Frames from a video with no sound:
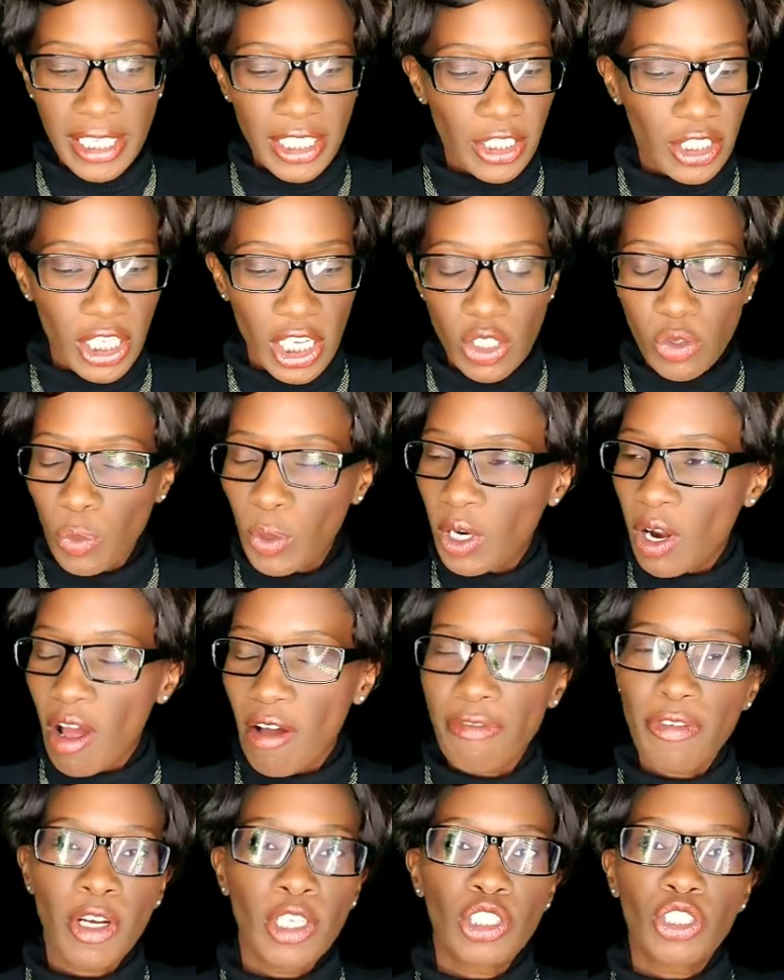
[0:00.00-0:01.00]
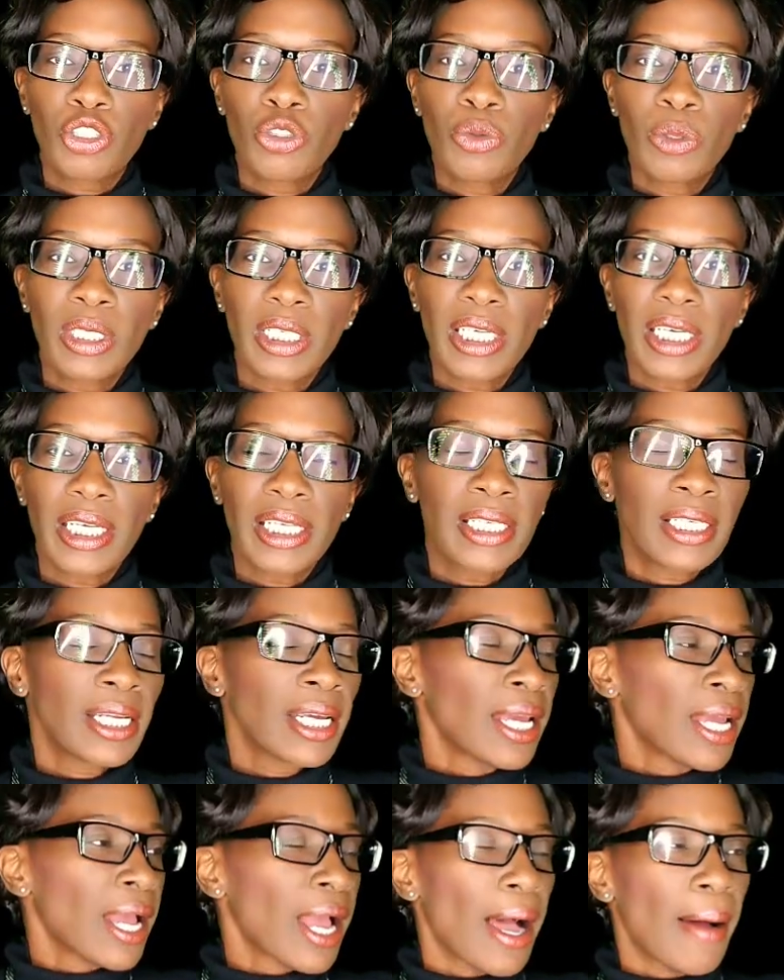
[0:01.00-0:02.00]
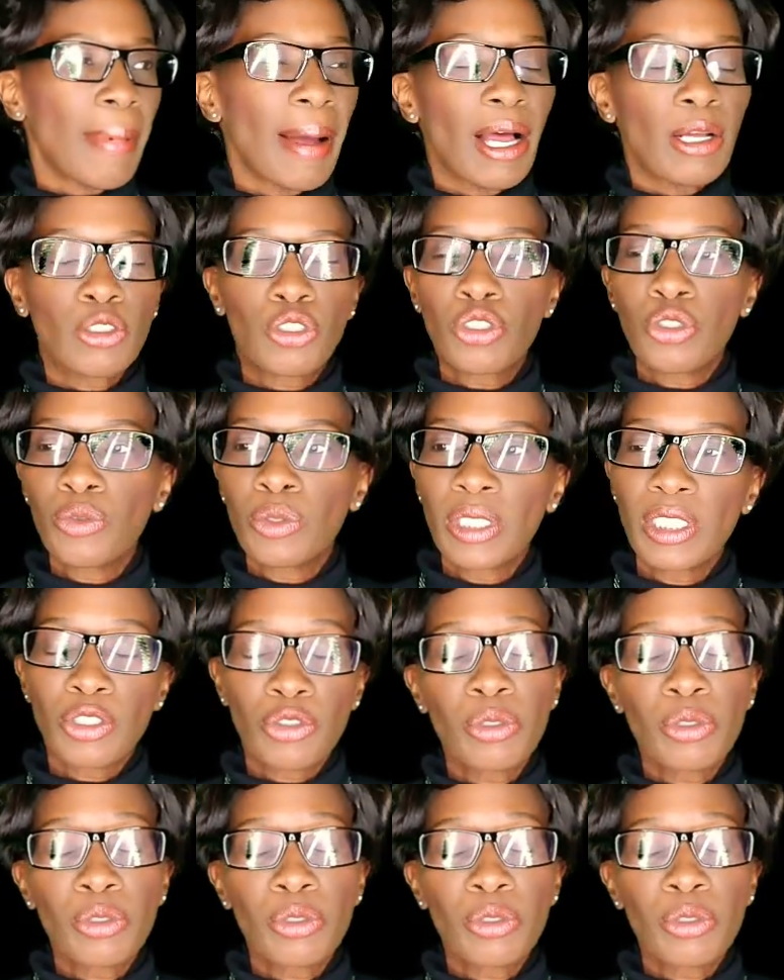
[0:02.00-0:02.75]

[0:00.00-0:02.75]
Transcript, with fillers: He just went off on Julian about Julian.